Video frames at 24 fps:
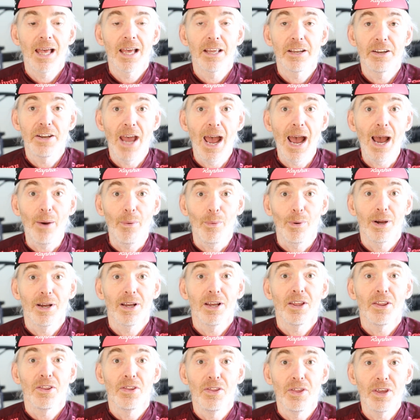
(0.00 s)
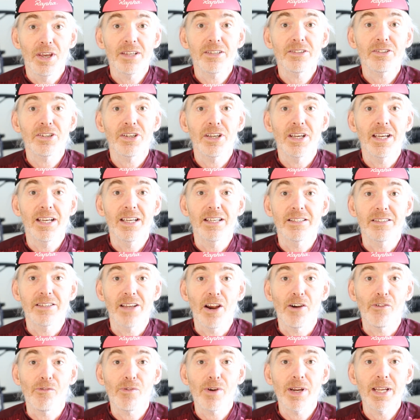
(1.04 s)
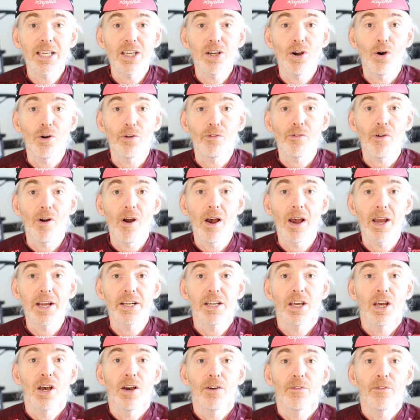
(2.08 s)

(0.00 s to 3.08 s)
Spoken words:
Now, this is a Recon Ride